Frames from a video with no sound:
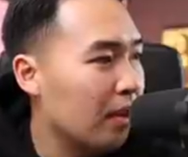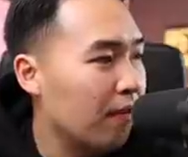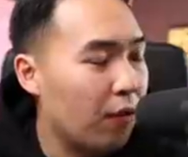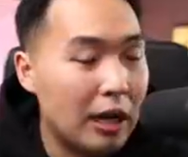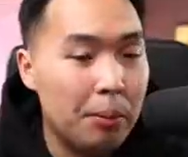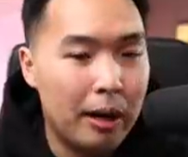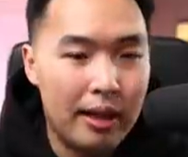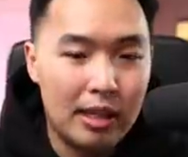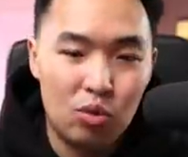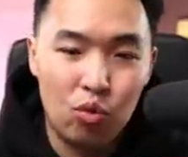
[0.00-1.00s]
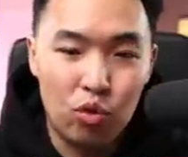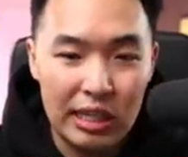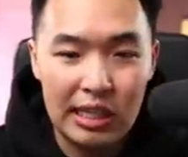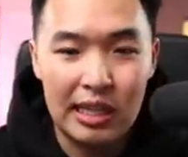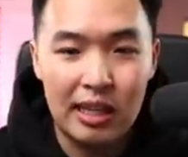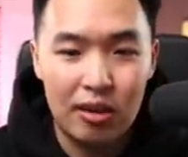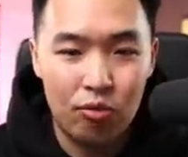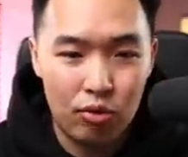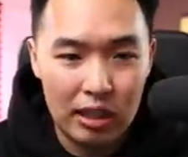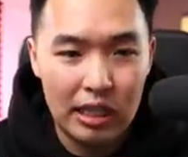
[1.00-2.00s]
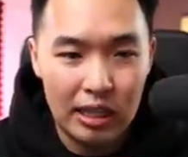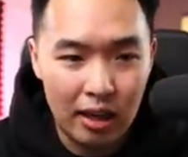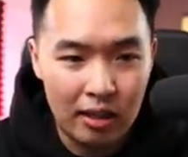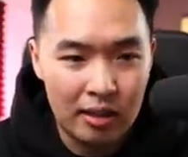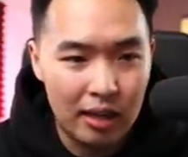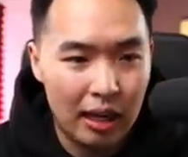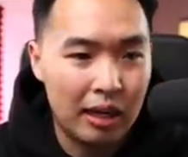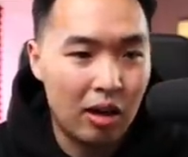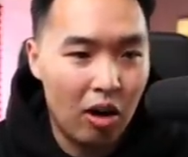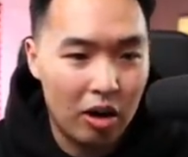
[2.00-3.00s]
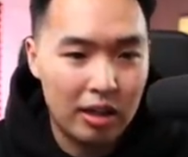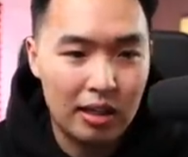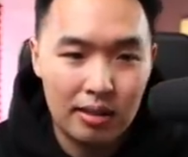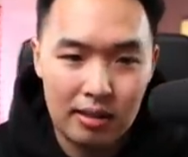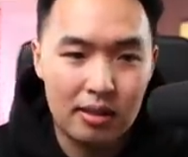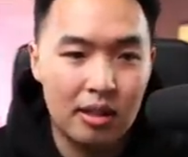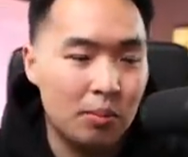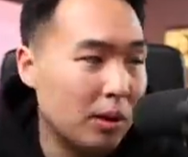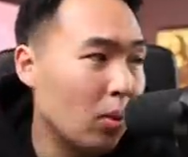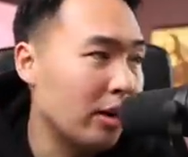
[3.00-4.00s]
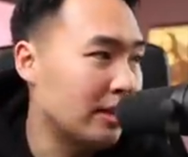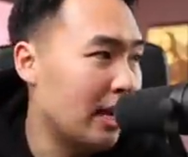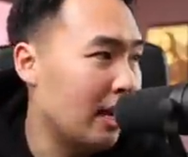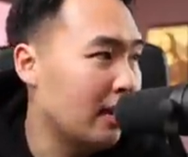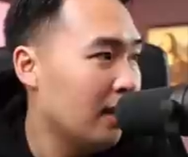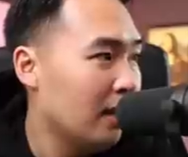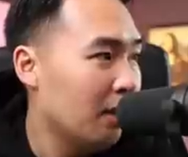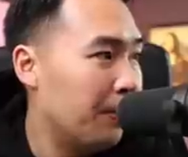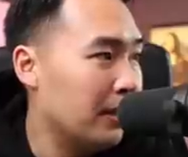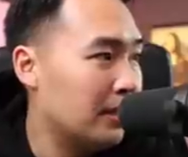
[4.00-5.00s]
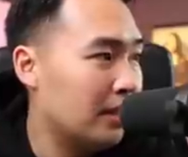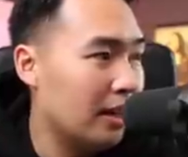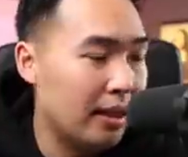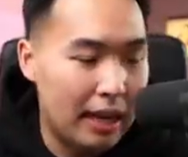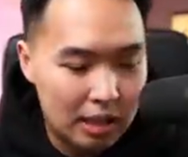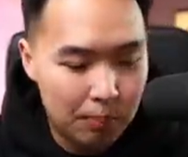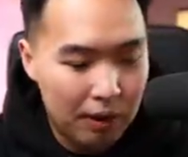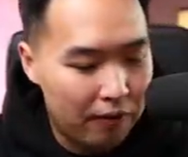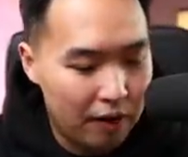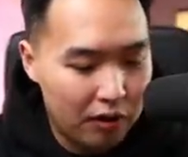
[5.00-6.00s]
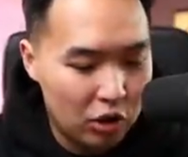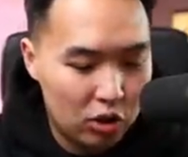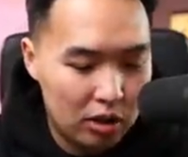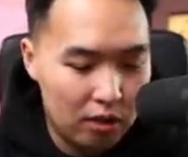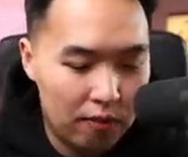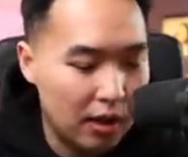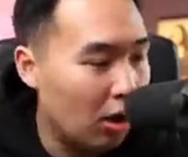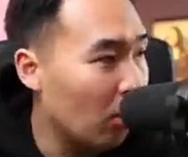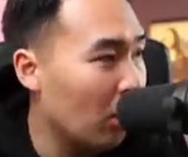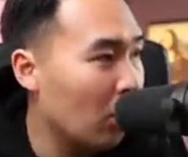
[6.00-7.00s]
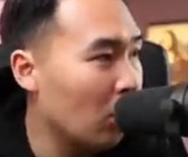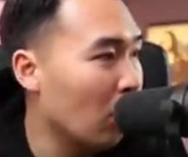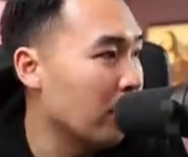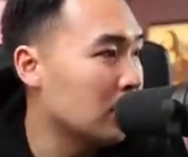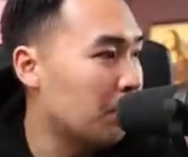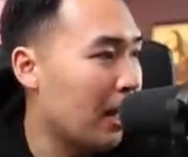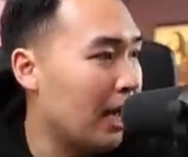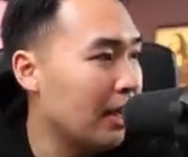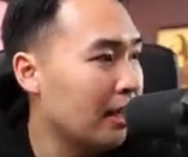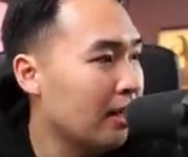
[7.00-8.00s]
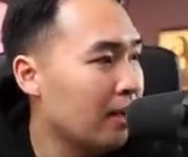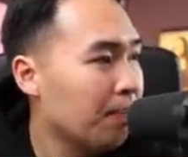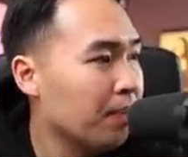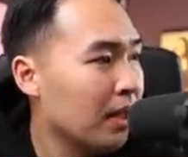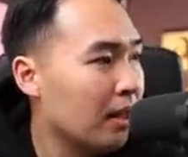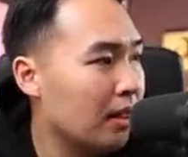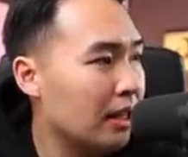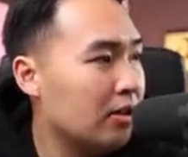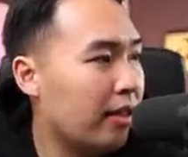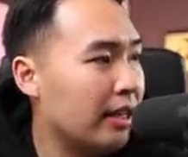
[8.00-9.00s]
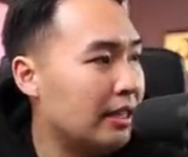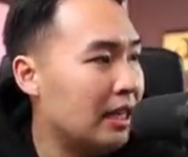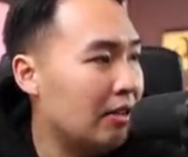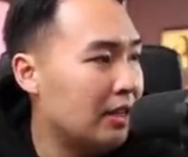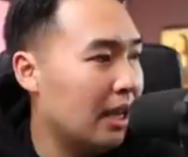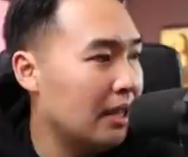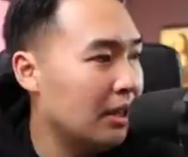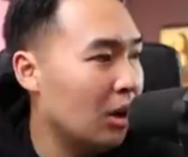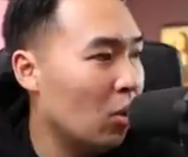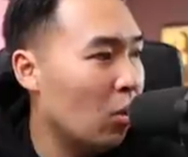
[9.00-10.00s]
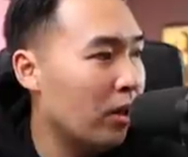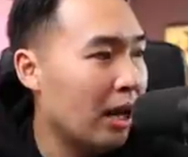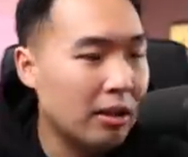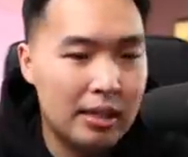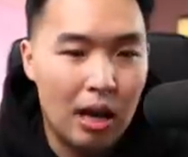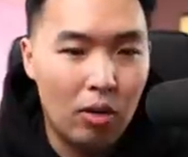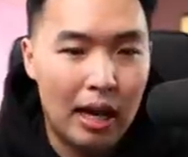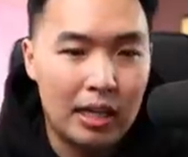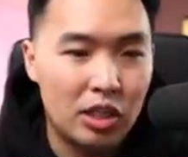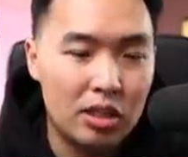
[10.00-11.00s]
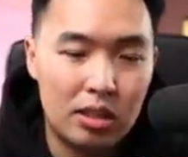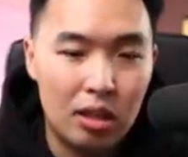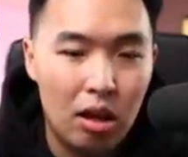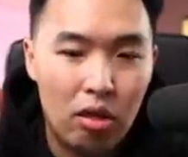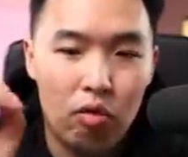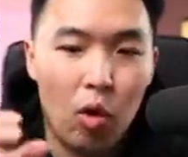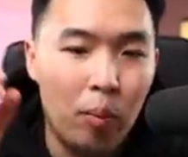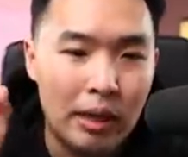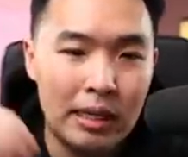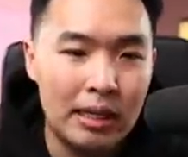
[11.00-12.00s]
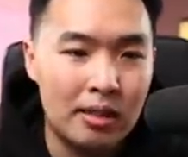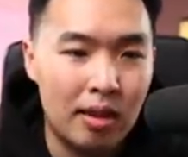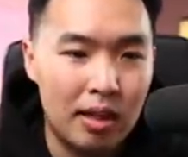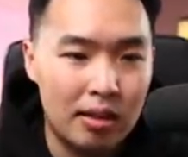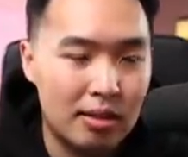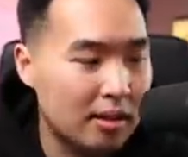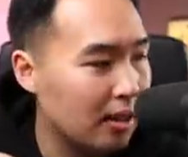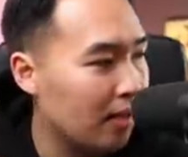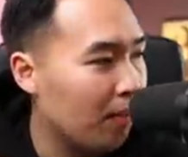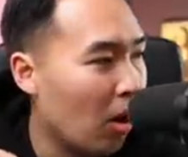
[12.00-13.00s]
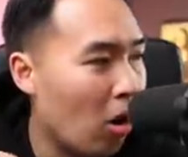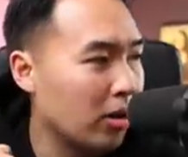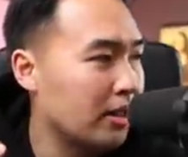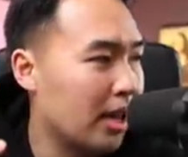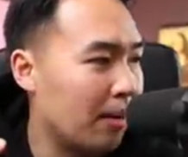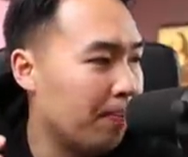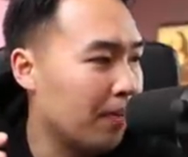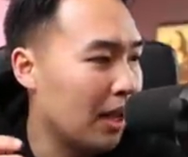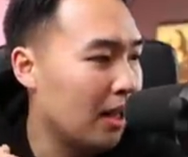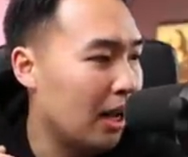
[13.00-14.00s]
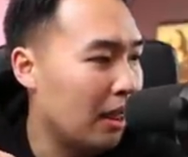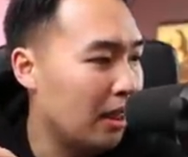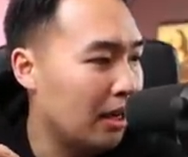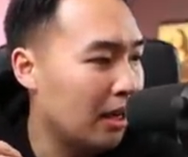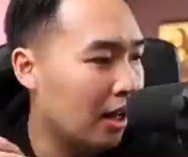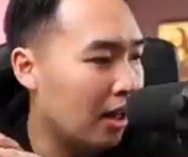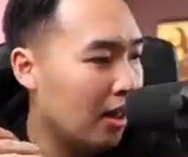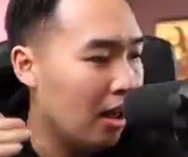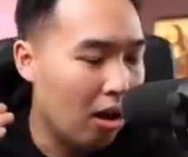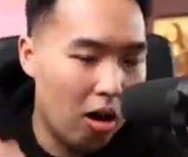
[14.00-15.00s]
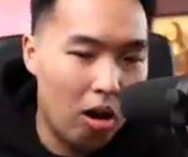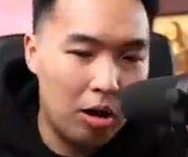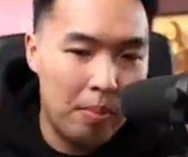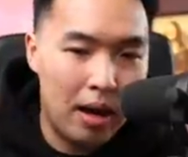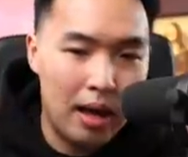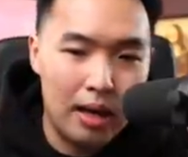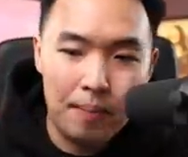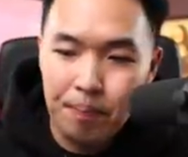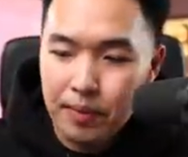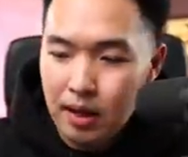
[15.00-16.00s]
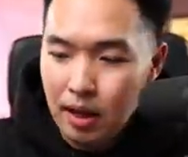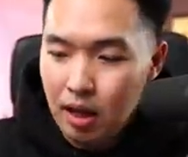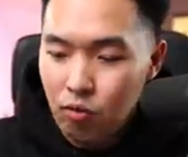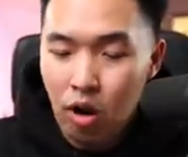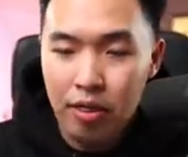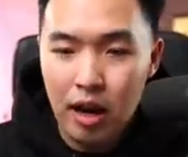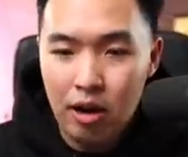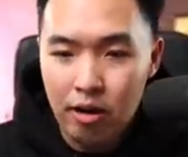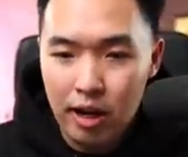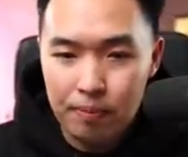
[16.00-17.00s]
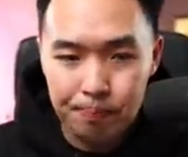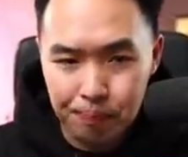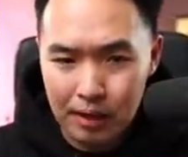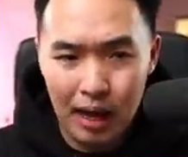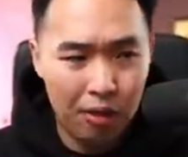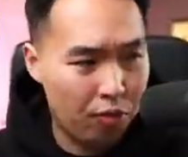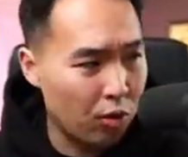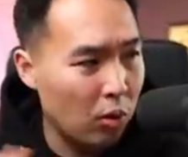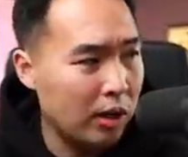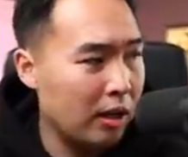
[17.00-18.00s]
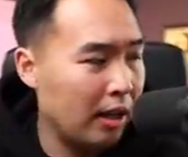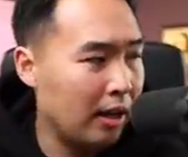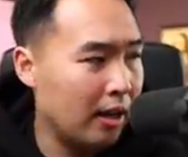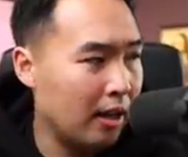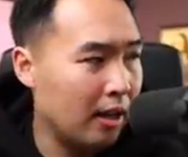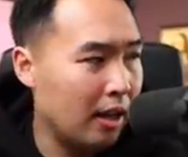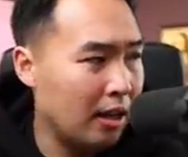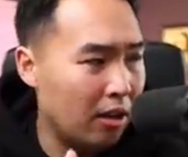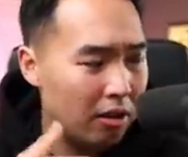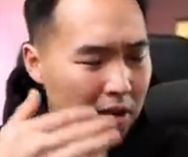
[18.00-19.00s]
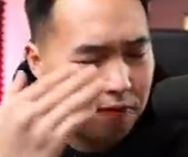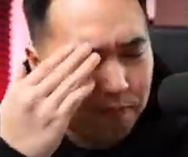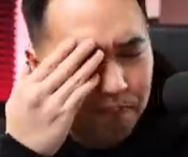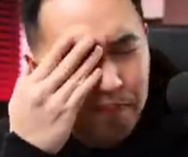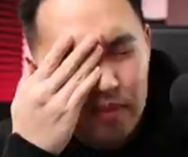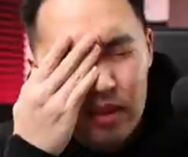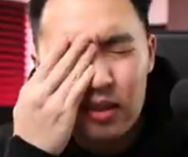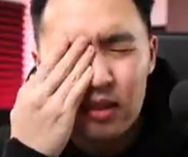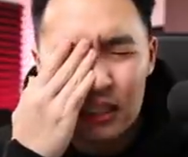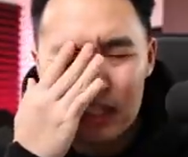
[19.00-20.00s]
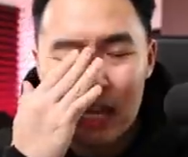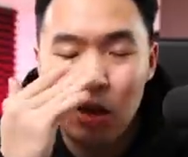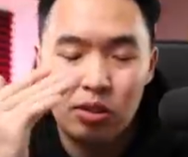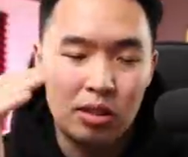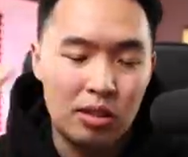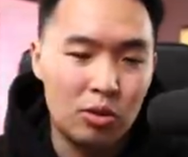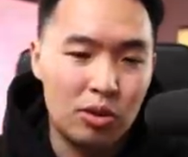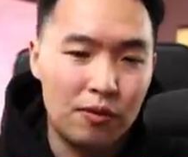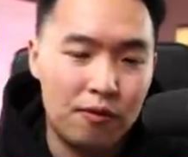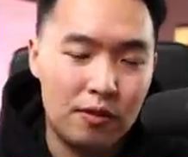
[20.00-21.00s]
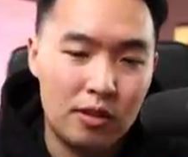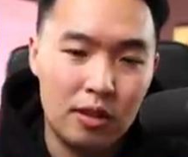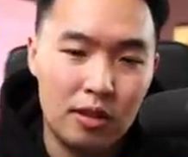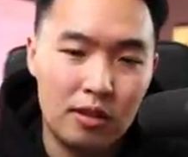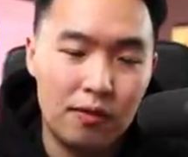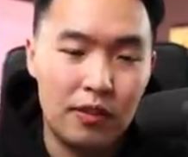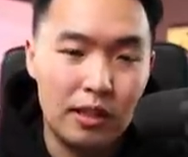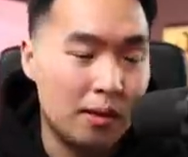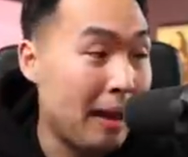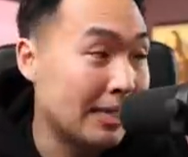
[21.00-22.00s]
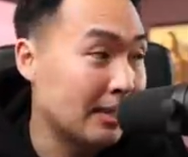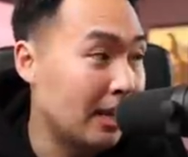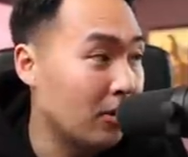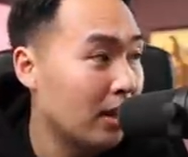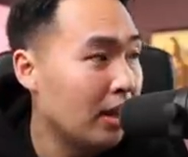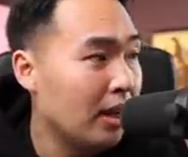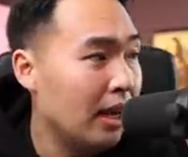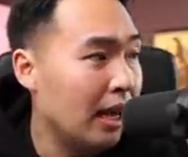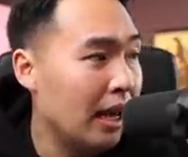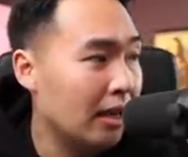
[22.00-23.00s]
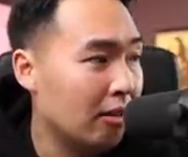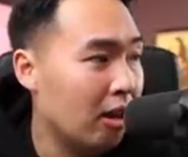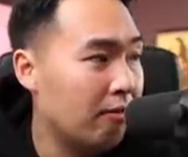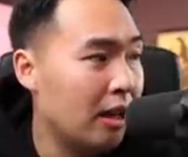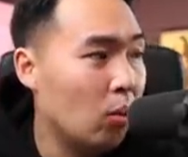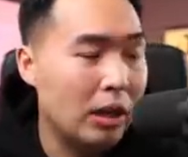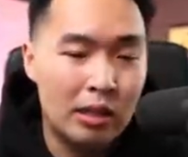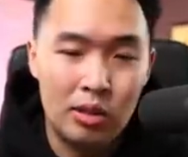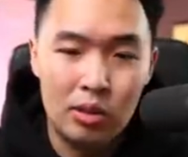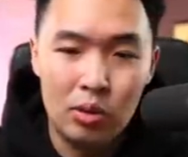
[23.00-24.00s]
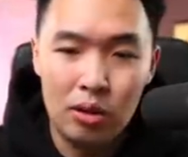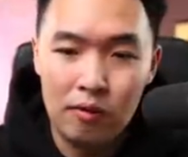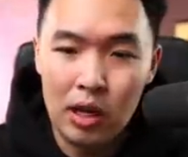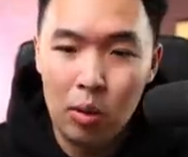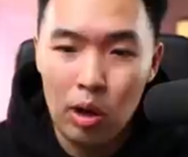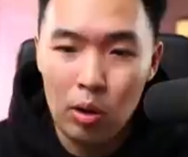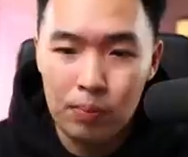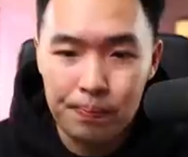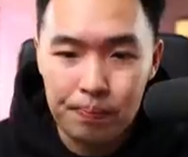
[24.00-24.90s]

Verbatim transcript: For anybody that's really, really young, I think ARK is going to be where it's at. But uh, the S&P 500, the VOO, or the SPY, these are the ETFs that, you know, without a doubt, I can just throw money into this all the time. I think uh, on my uh, Roth IRA, I threw in an, an, uh, another 6,000 to, to, to, to fill, to max it out. And a lot of that went into uh, VOO.